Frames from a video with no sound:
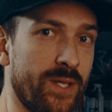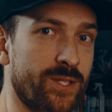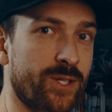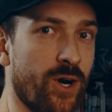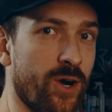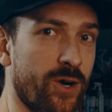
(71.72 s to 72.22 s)
this
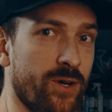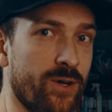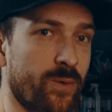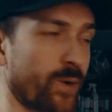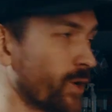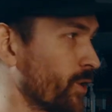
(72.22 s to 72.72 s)
car,
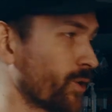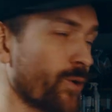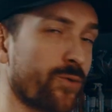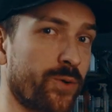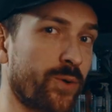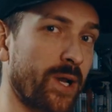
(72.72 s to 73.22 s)
we're gonna go
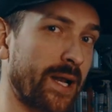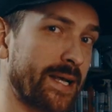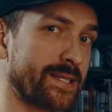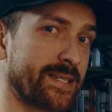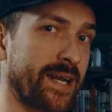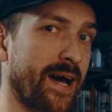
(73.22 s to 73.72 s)
through the
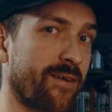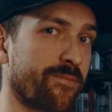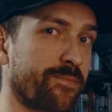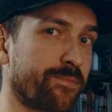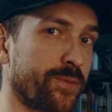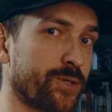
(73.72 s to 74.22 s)
list that I've
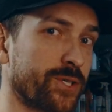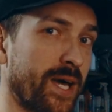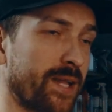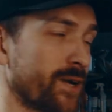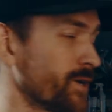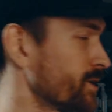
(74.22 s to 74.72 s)
put
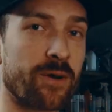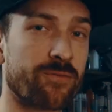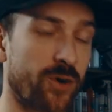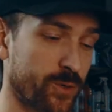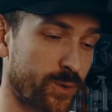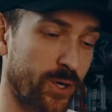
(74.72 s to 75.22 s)
together. But
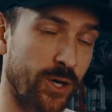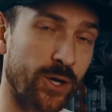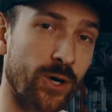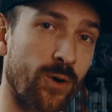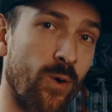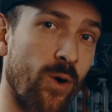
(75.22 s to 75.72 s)
first we're gonna
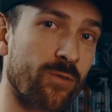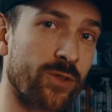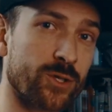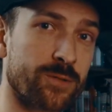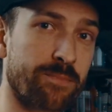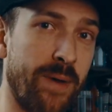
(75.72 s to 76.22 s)
go over
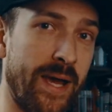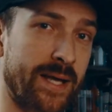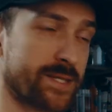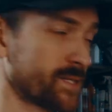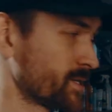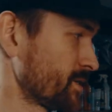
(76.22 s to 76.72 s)
the
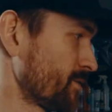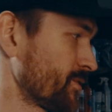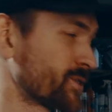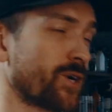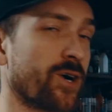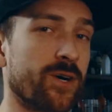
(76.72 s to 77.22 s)
specs of
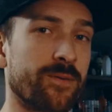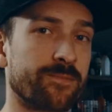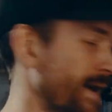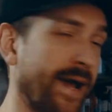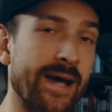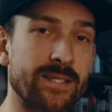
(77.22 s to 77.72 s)
this car.
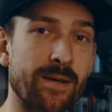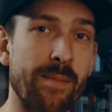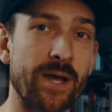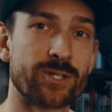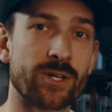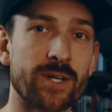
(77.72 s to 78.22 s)
As I
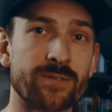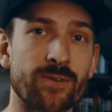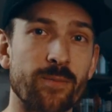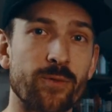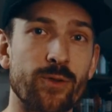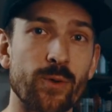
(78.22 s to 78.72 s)
mentioned, it's
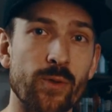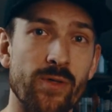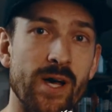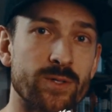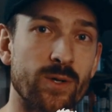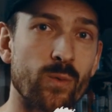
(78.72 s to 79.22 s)
from
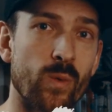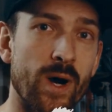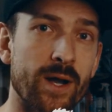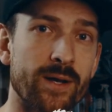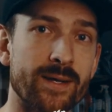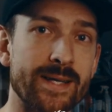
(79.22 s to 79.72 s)

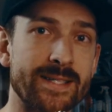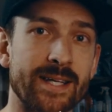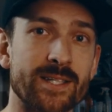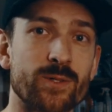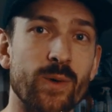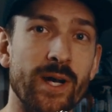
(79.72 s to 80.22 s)
2001. It's
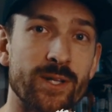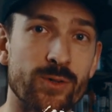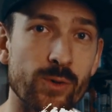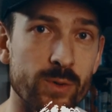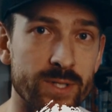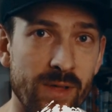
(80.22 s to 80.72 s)
got
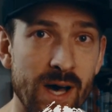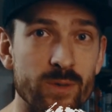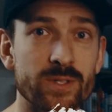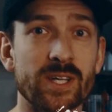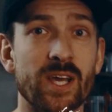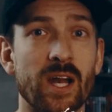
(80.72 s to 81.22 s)

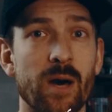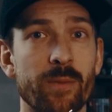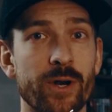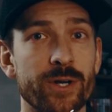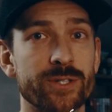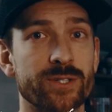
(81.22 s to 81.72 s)
22,000
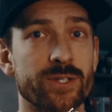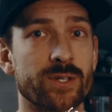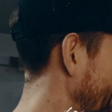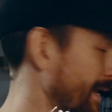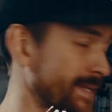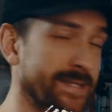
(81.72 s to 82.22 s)
kilometers.
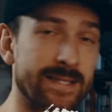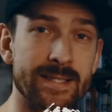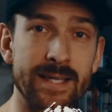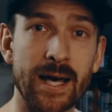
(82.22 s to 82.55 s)
It's